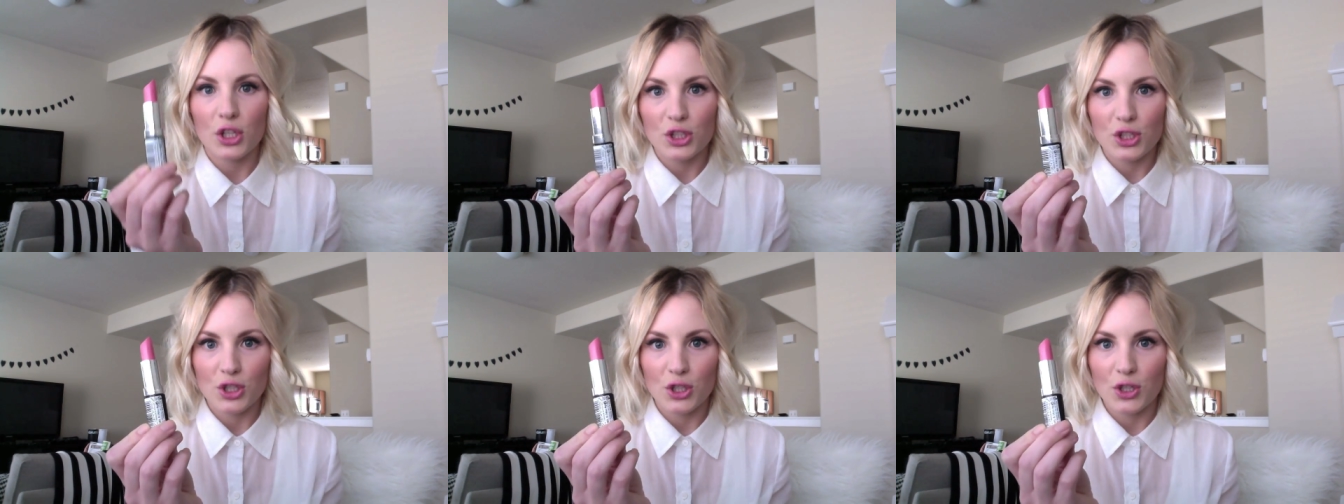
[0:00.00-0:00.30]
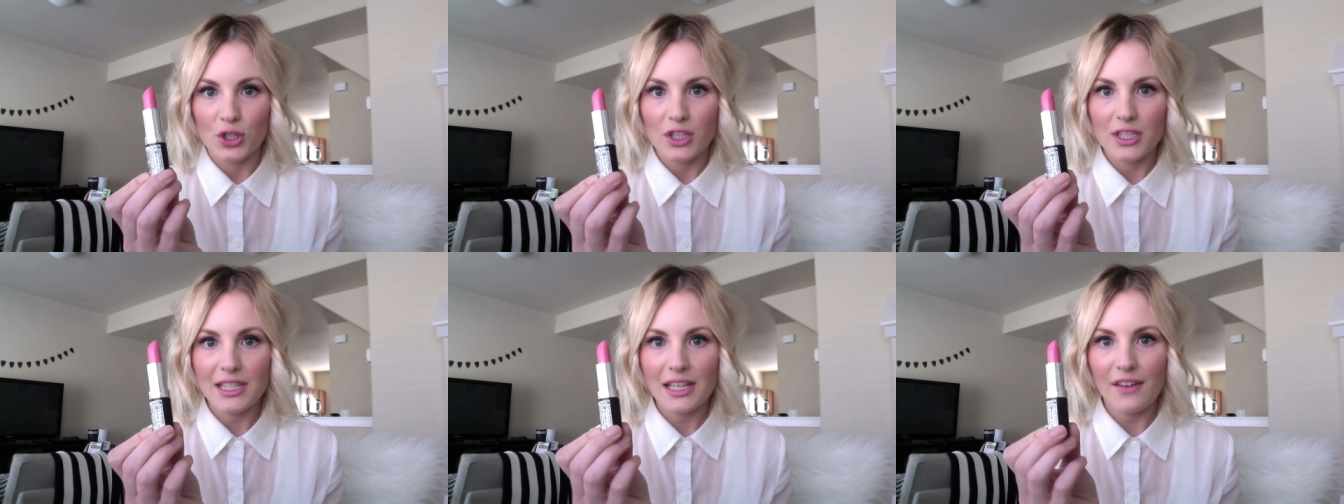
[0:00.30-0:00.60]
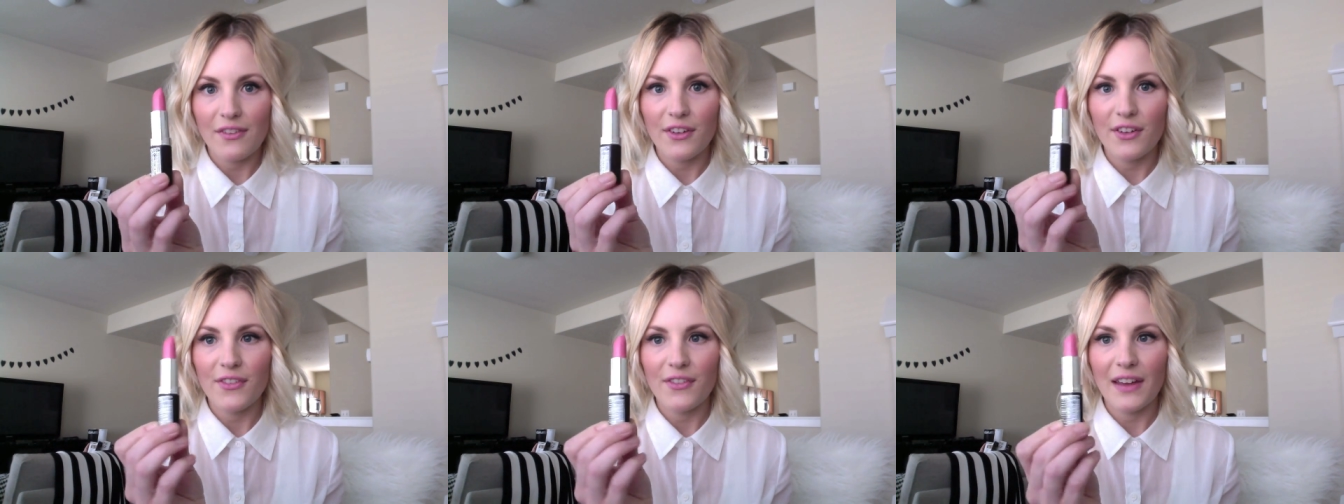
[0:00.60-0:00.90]
Do
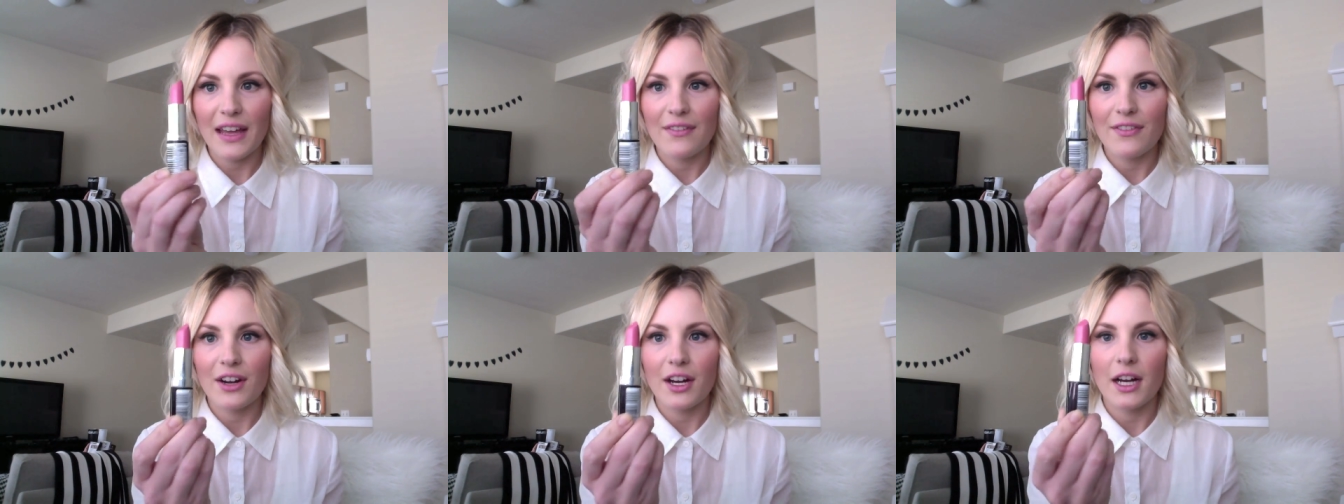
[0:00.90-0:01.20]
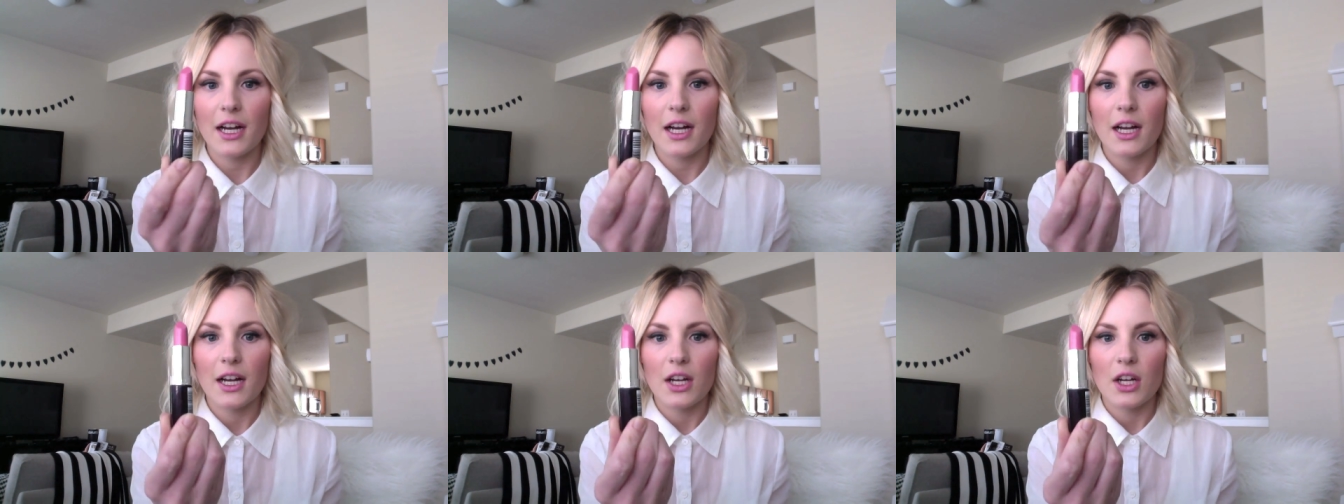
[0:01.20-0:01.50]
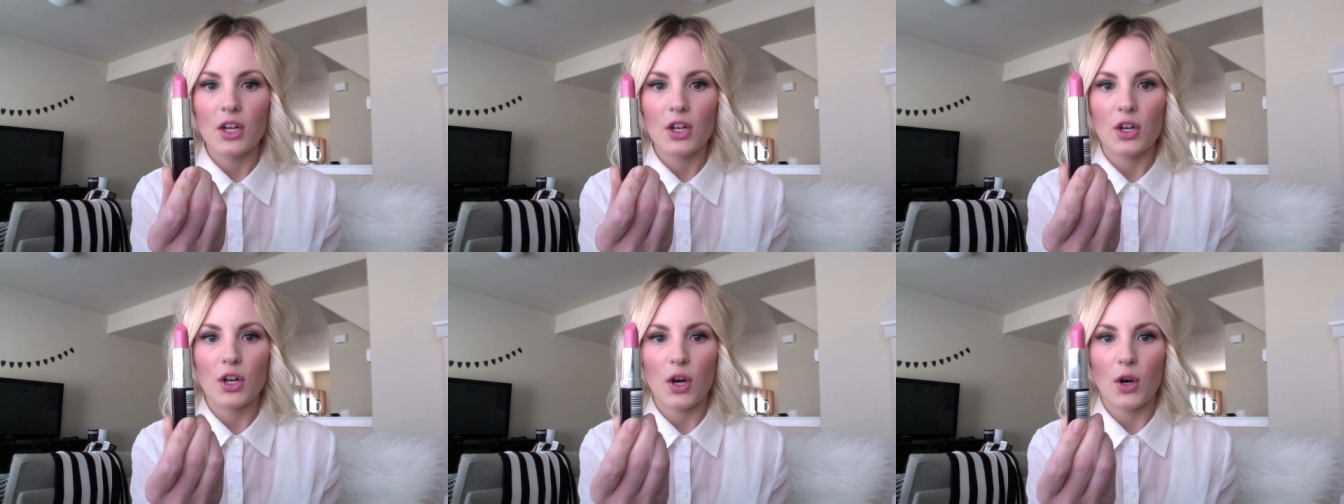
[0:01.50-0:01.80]
yourself a favor,
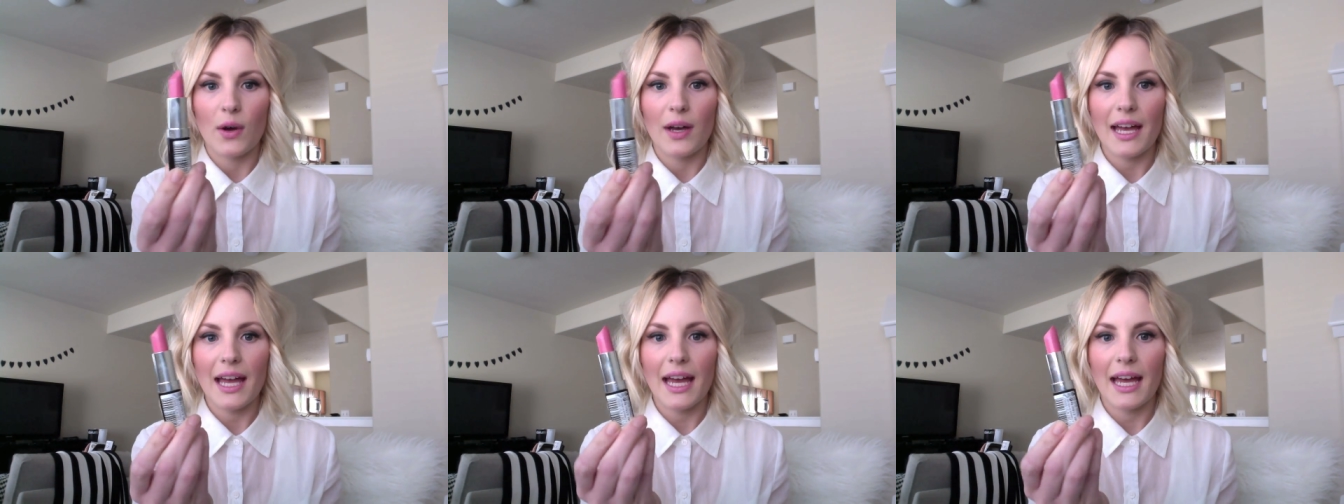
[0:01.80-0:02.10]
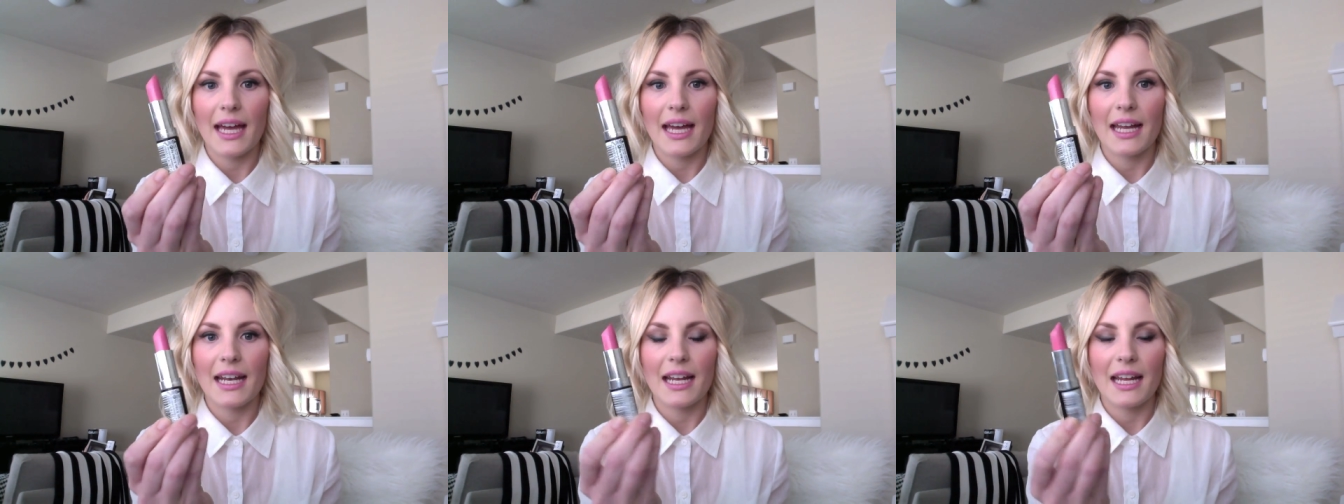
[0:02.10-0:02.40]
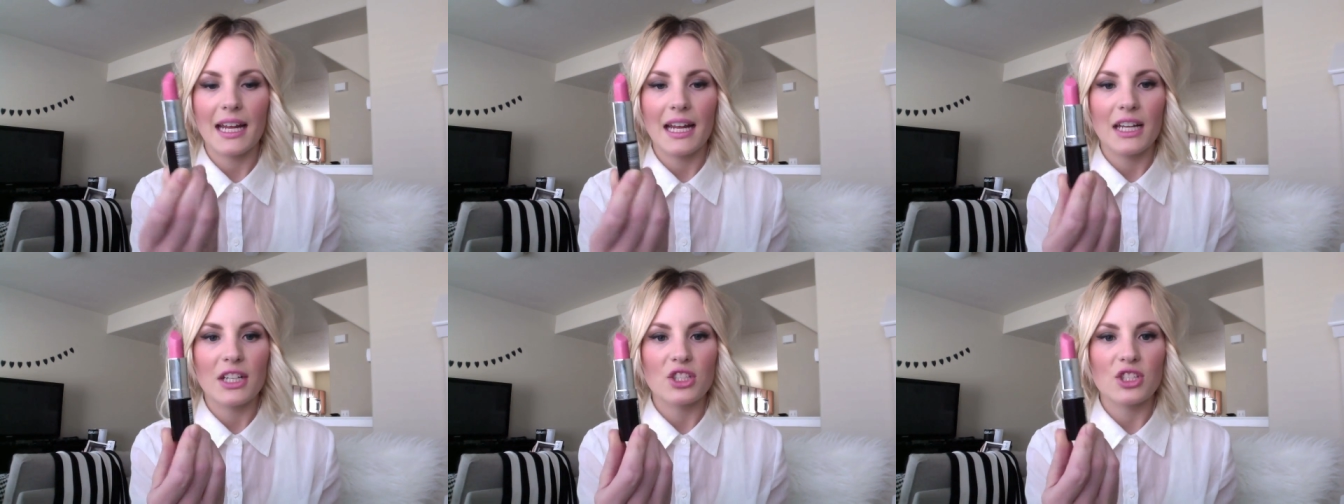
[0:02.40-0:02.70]
go ahead,
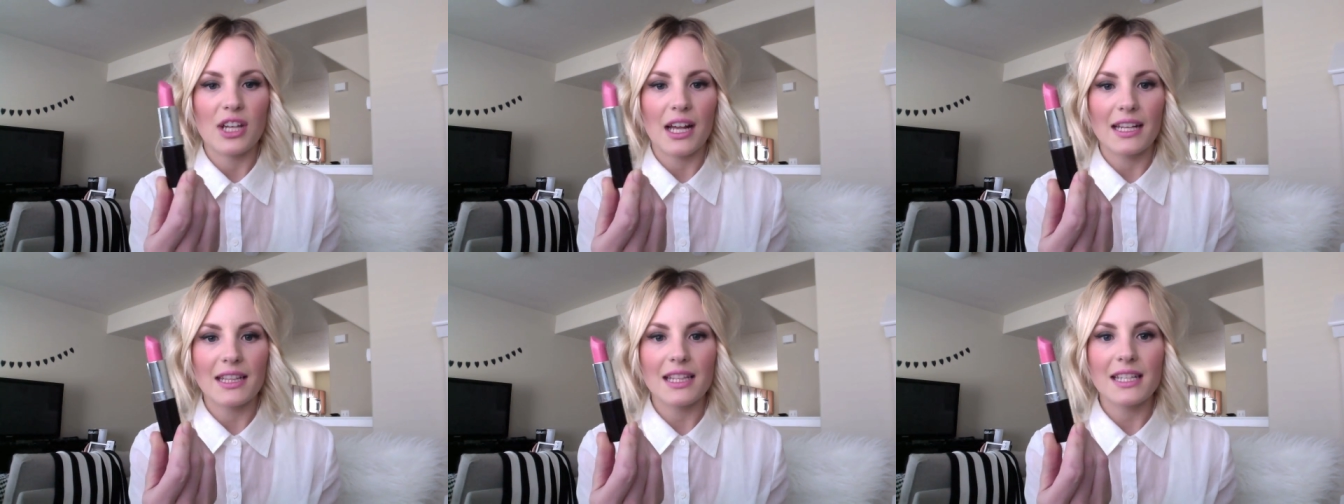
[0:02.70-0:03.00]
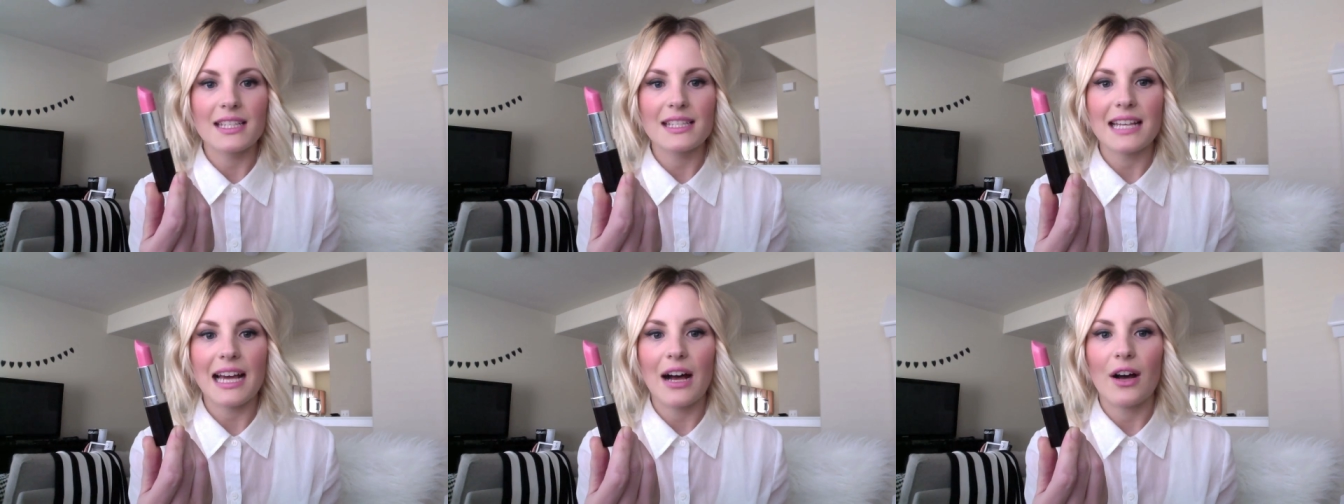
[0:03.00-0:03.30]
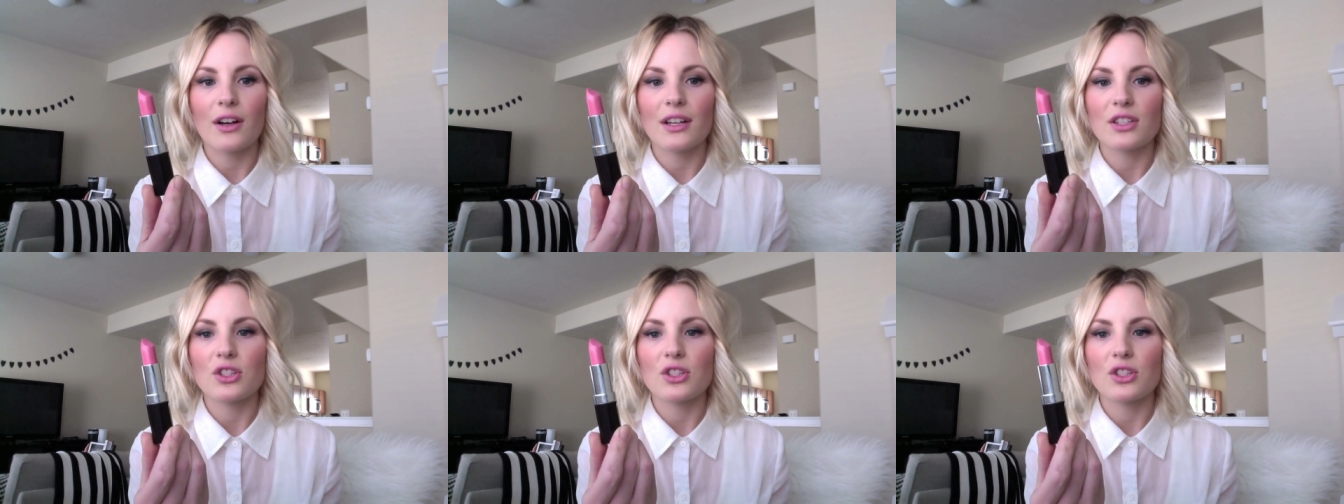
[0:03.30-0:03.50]
check this out.